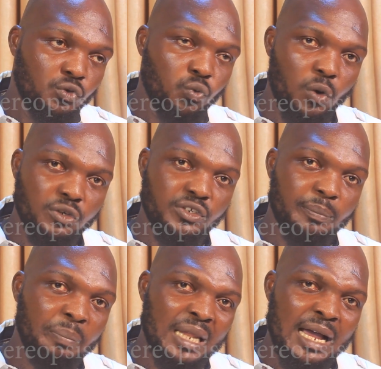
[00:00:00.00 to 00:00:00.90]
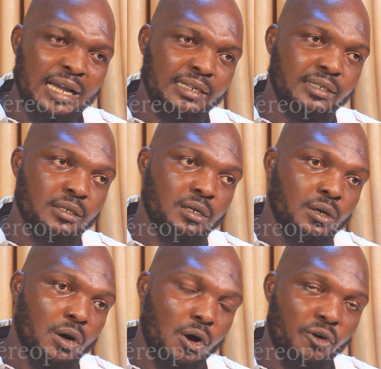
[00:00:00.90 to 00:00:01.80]
towards the plight
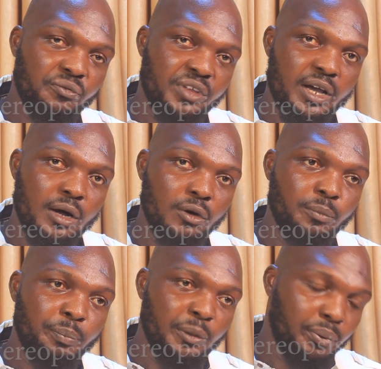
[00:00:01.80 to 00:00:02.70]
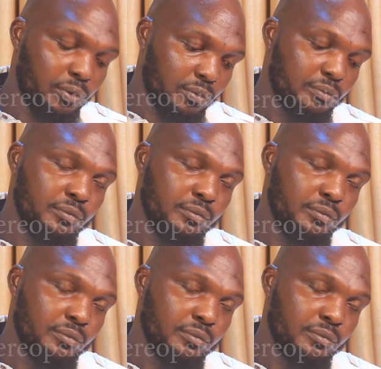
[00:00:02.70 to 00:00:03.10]
of their own people.